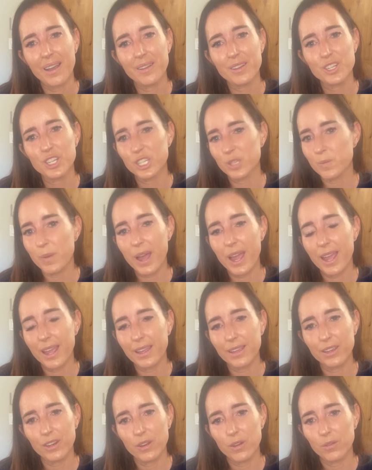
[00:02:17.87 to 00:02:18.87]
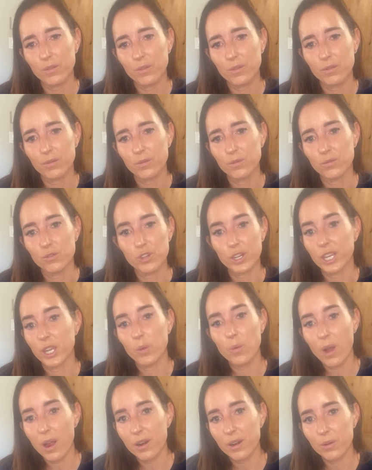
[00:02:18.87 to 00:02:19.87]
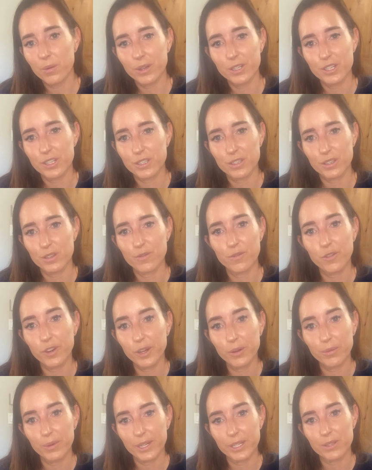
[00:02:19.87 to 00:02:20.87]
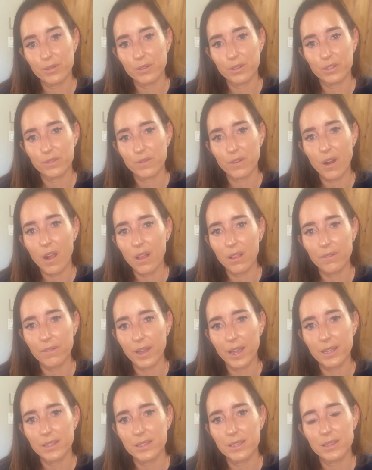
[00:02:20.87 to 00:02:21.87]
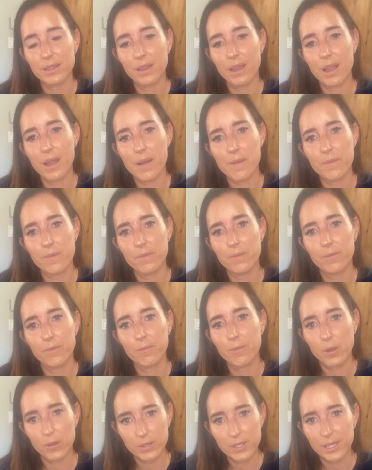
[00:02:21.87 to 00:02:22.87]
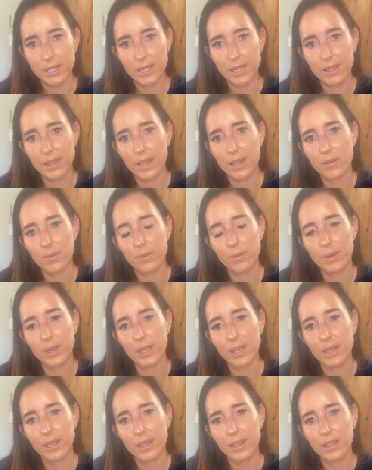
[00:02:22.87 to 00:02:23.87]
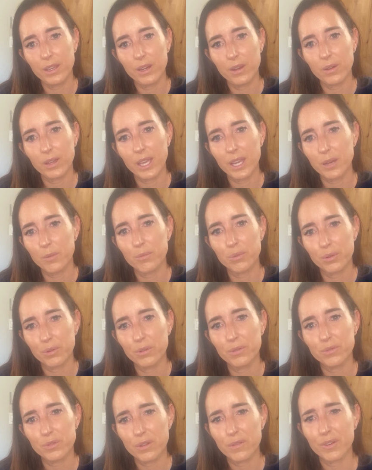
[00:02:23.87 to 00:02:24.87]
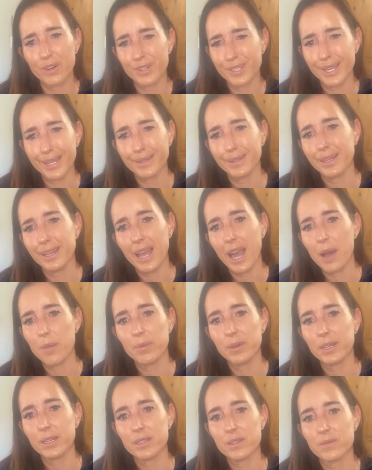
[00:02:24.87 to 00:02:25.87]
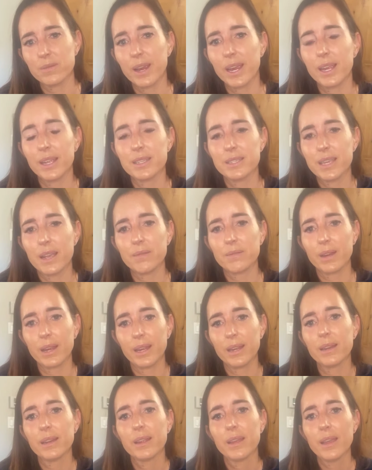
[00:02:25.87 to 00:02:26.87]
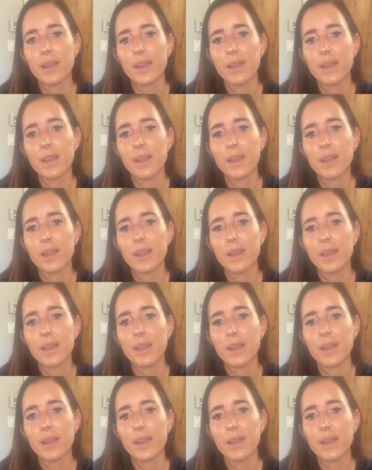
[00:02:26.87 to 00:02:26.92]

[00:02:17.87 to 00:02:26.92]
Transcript: just by, drinking water, which is this free resource for all of us, mostly, that we, can improve sort of our daily happiness set rate.